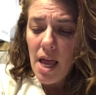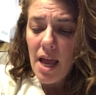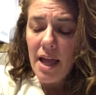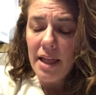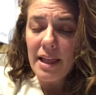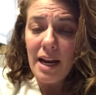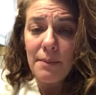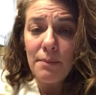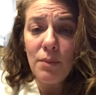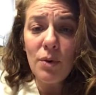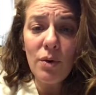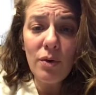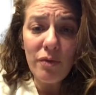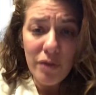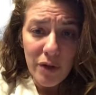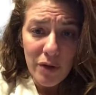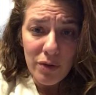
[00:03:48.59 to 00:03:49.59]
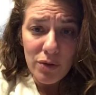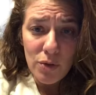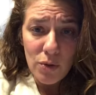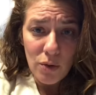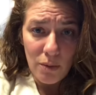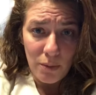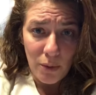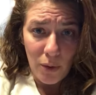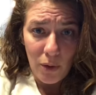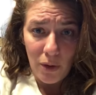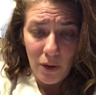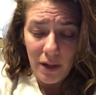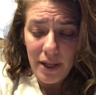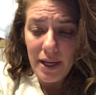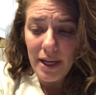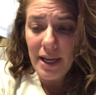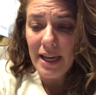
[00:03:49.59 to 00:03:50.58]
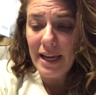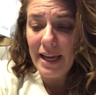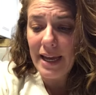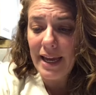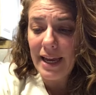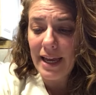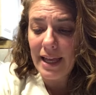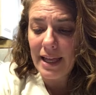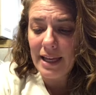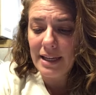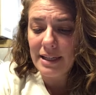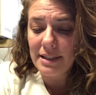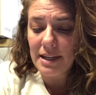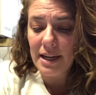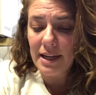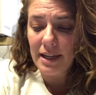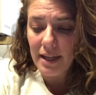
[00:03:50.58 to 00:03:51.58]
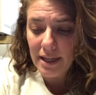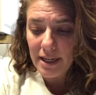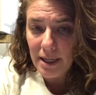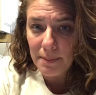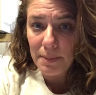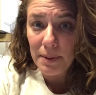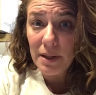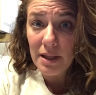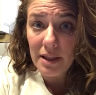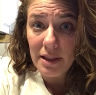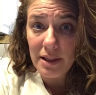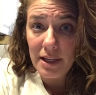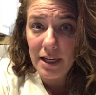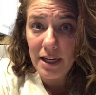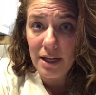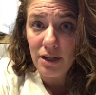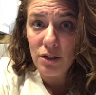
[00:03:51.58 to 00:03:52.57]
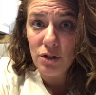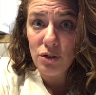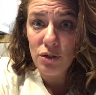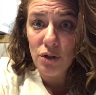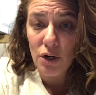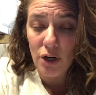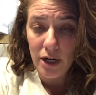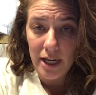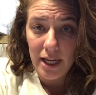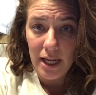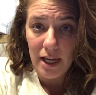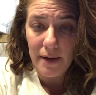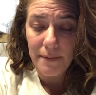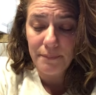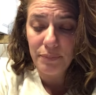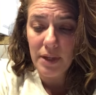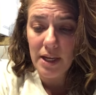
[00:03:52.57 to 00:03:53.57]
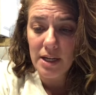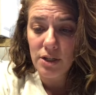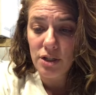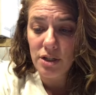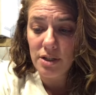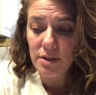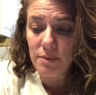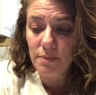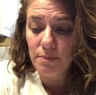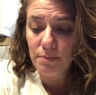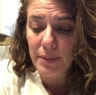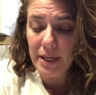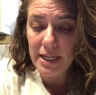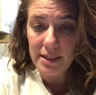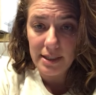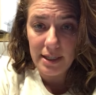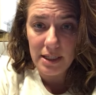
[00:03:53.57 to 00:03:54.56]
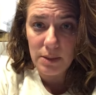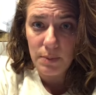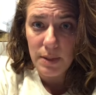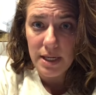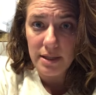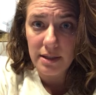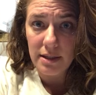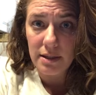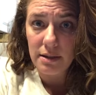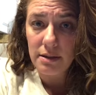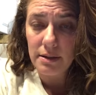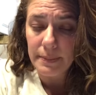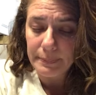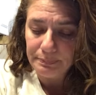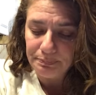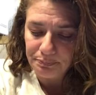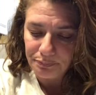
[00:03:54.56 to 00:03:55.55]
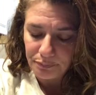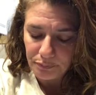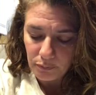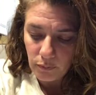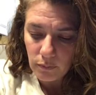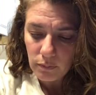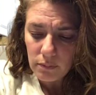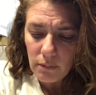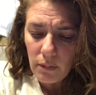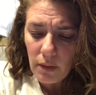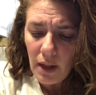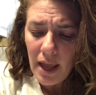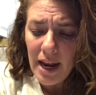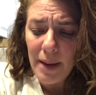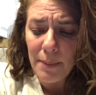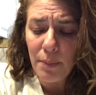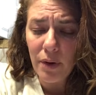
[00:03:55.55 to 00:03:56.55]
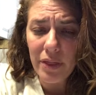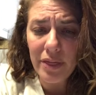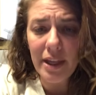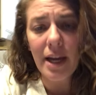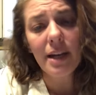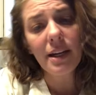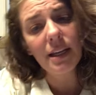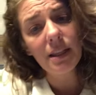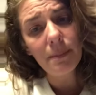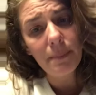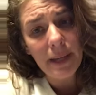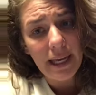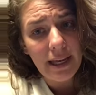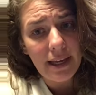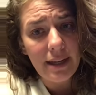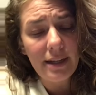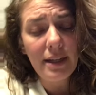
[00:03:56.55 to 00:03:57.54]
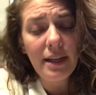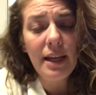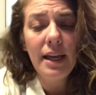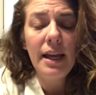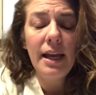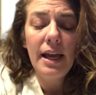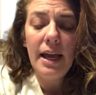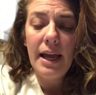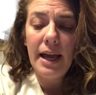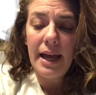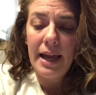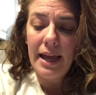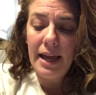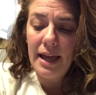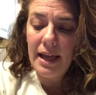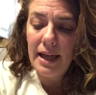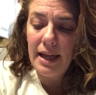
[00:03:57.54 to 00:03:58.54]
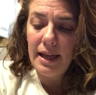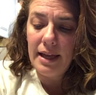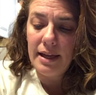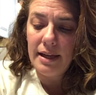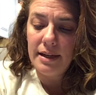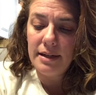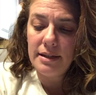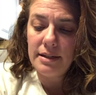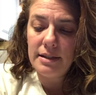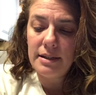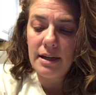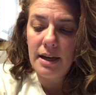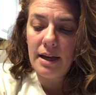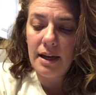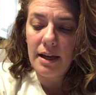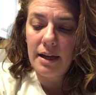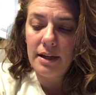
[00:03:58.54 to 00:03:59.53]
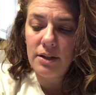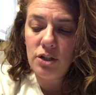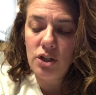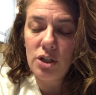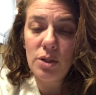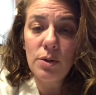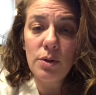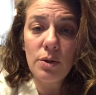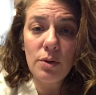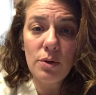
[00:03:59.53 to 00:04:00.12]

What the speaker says: Then I moved those to a bowl and I cut up the turkey into bite-sized pieces and I put that in the pan and just